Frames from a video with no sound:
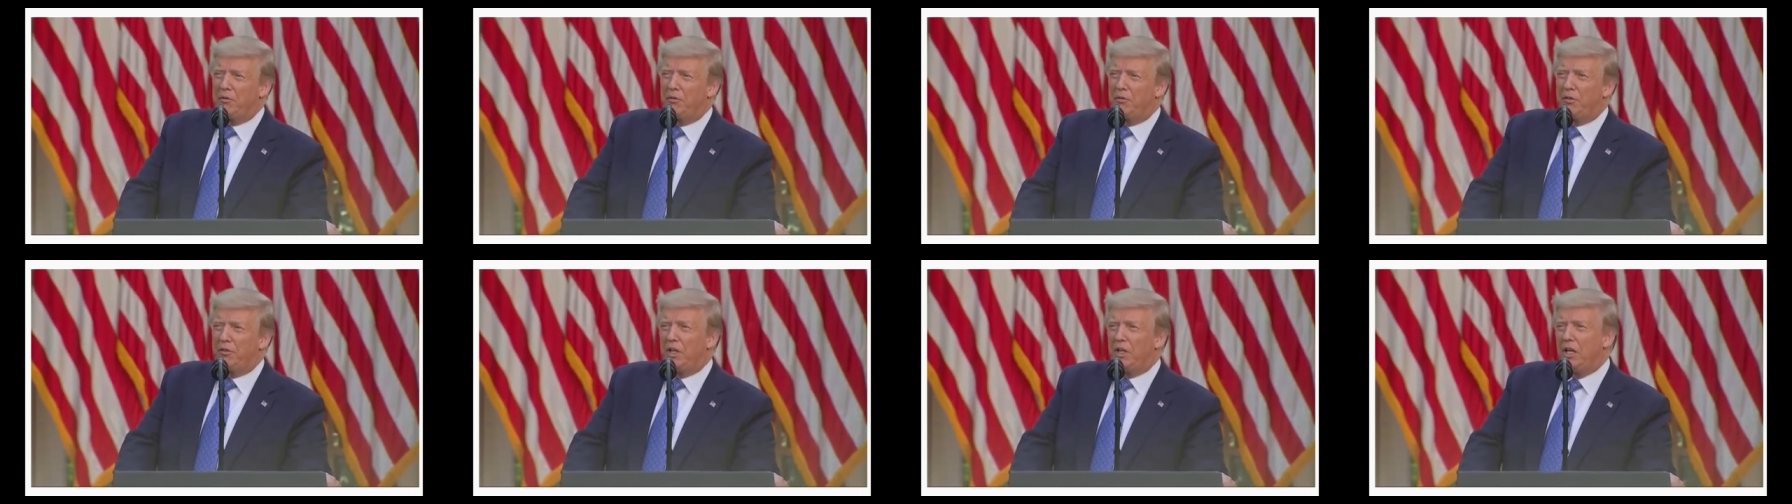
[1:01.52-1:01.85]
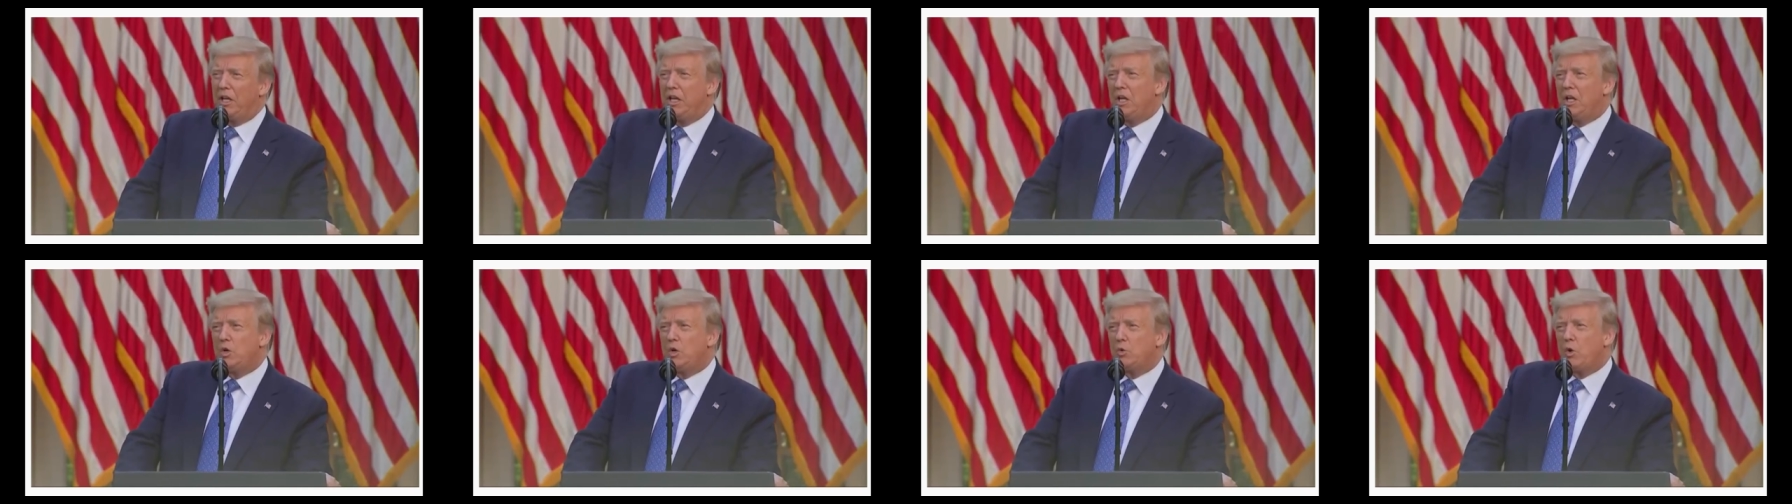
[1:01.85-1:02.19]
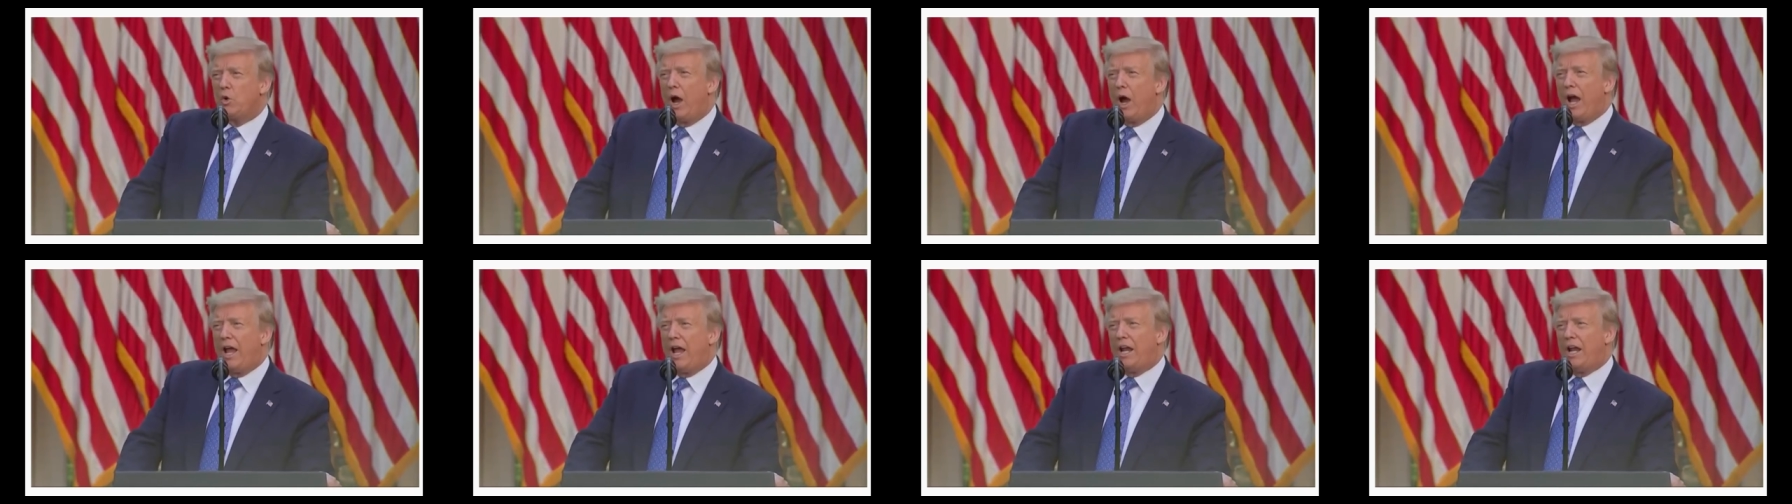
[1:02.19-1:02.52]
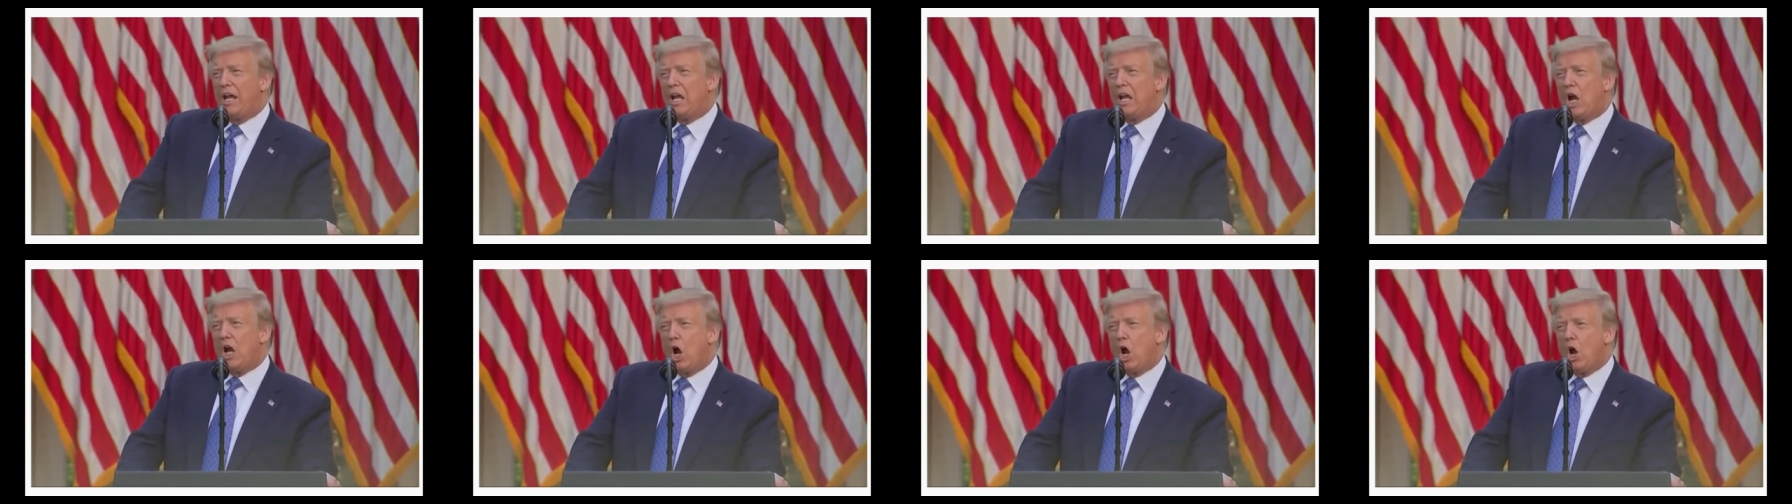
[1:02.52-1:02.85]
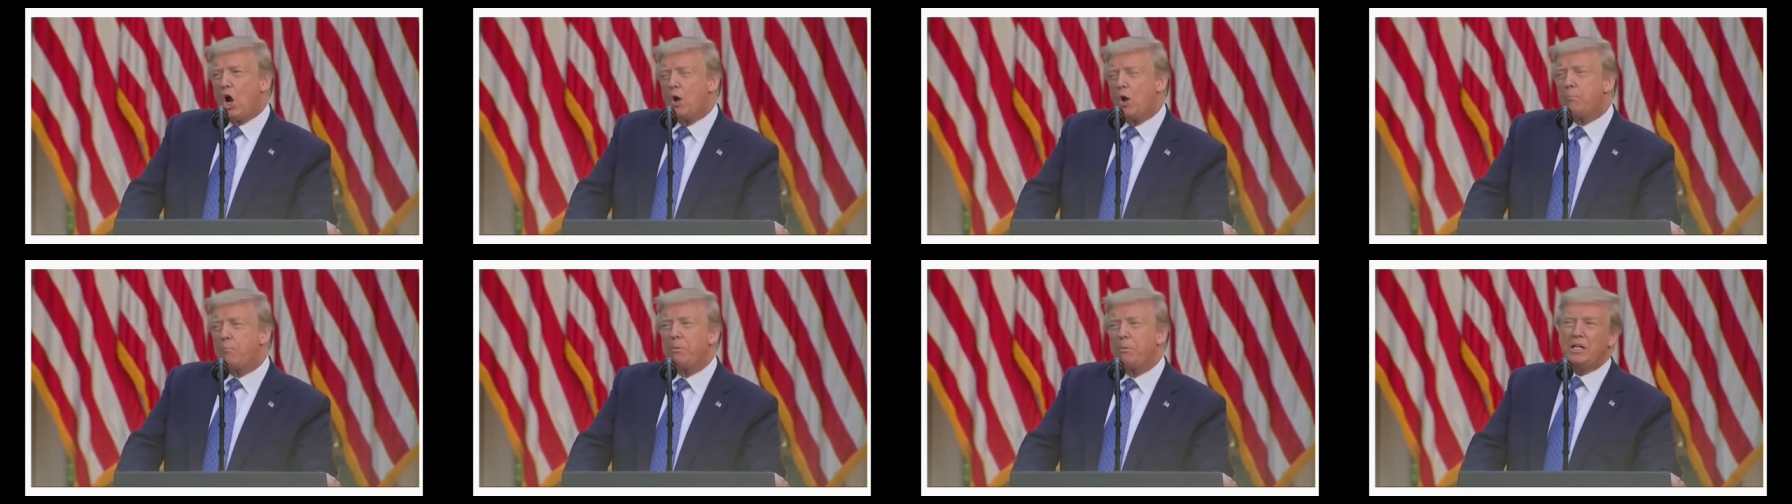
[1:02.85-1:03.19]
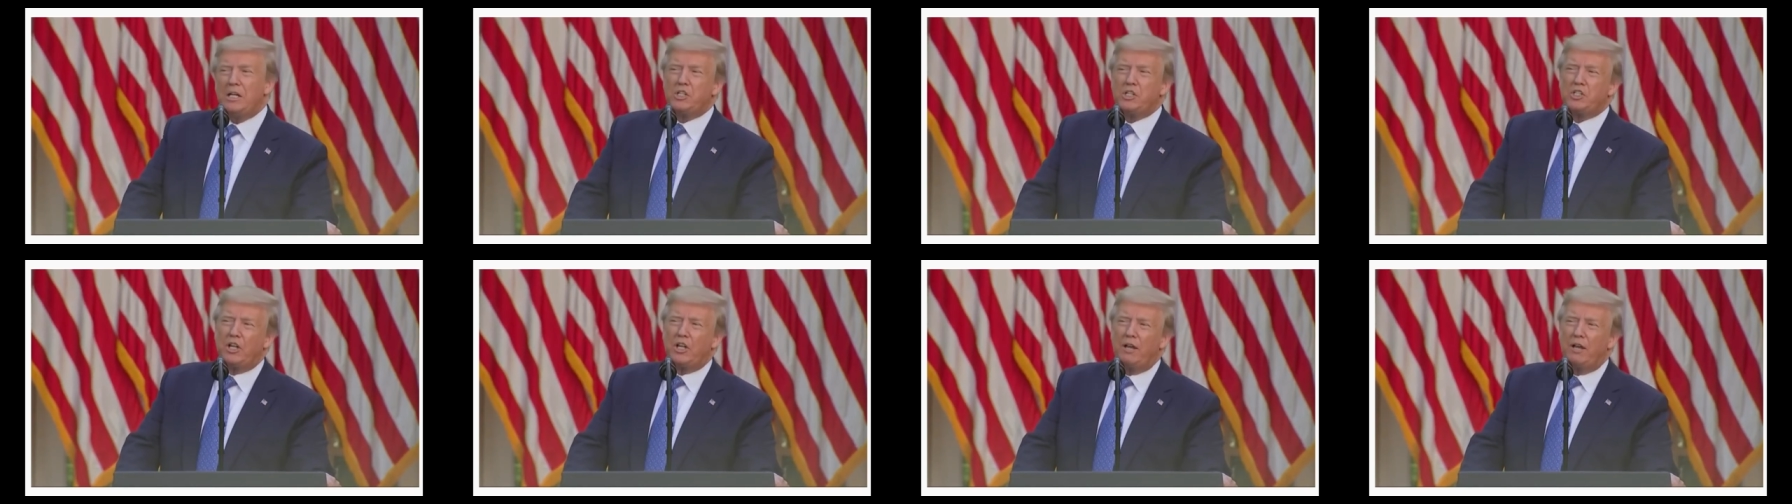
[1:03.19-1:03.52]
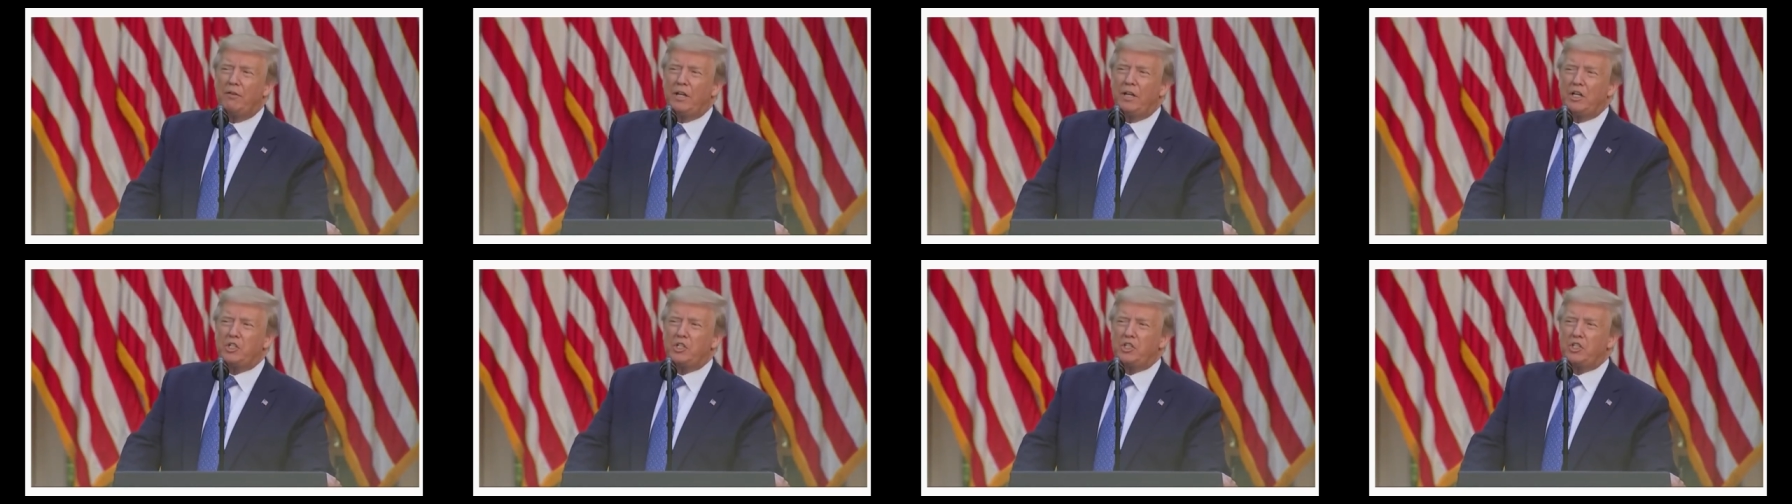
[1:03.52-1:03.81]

the rioting are peace-loving